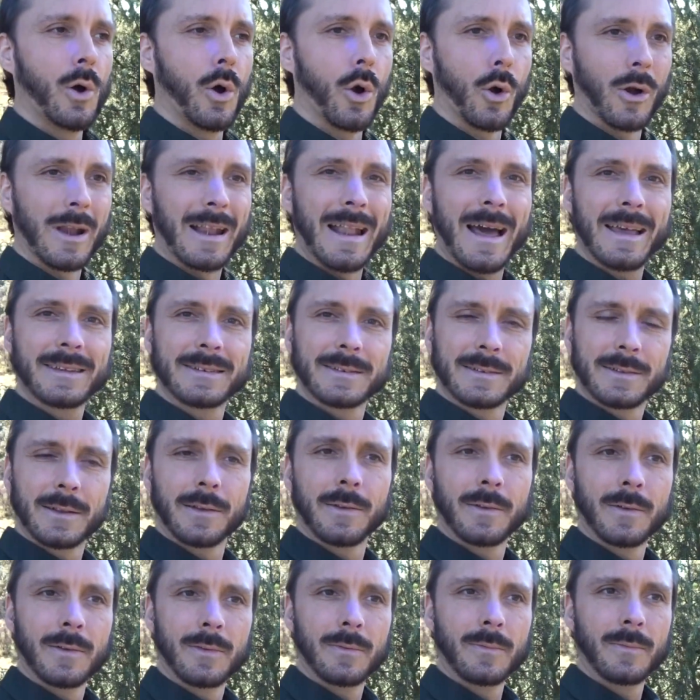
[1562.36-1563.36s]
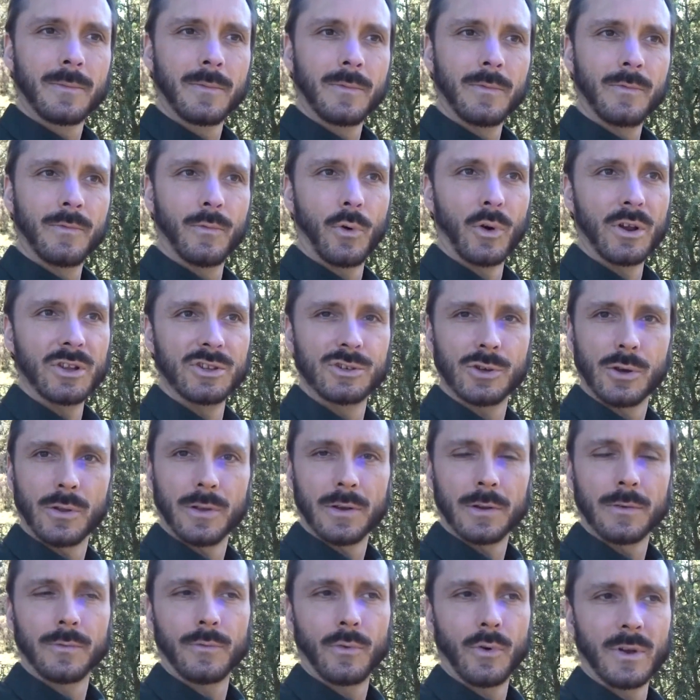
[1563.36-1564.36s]
or lust for each
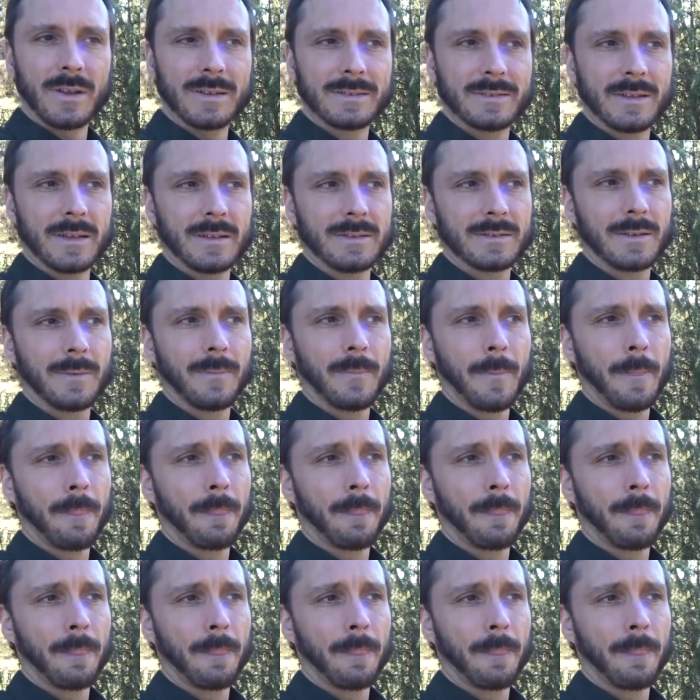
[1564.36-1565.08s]
other, for instance.